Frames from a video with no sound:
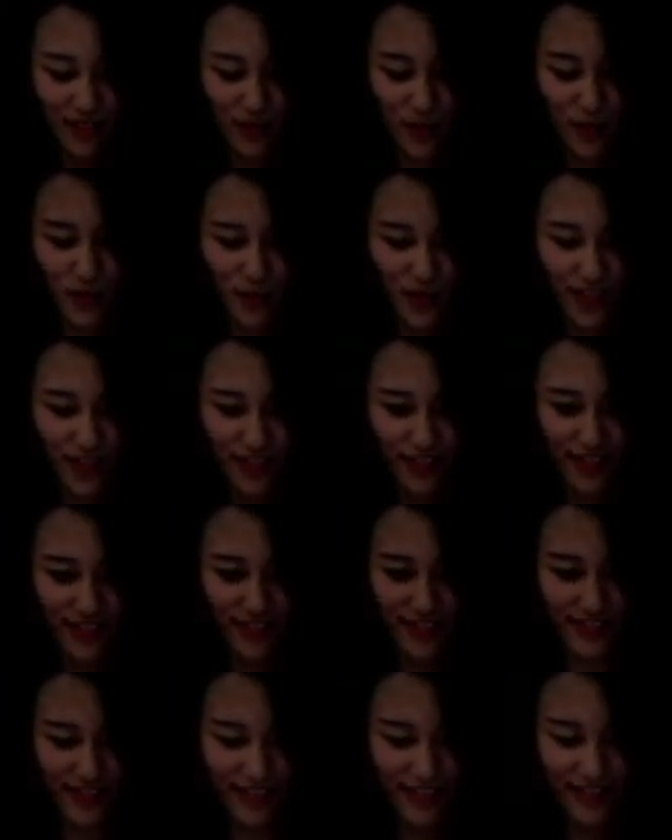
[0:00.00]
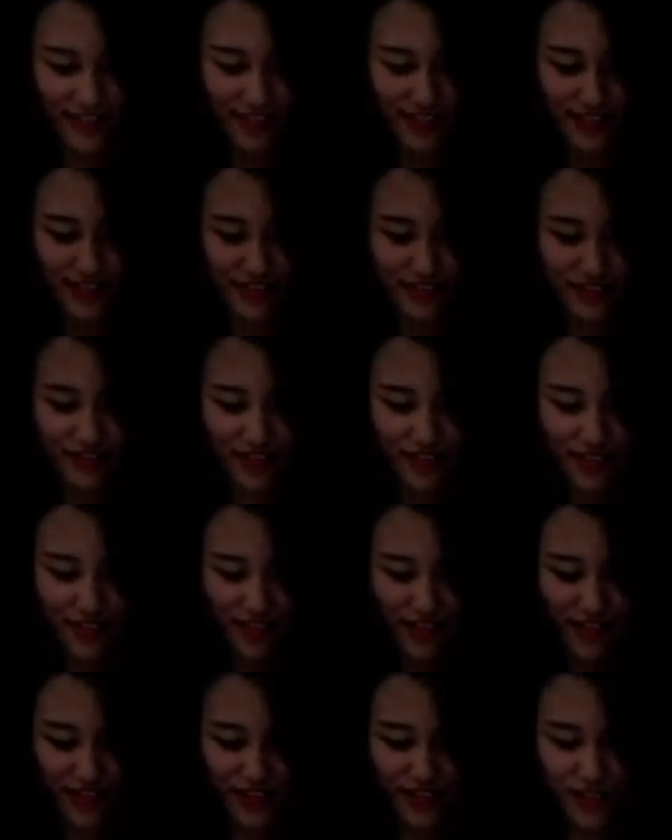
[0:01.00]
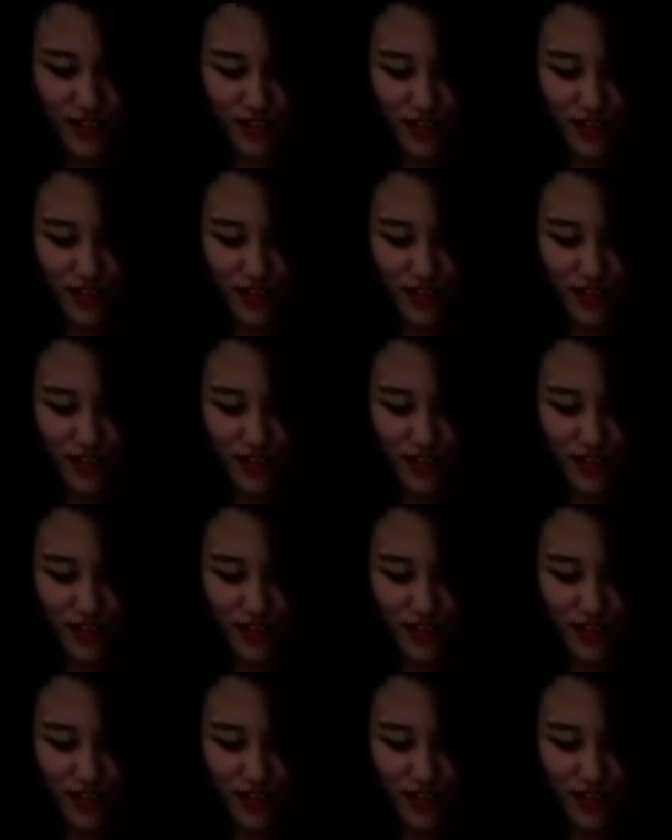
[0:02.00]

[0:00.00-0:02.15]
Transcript: Or, you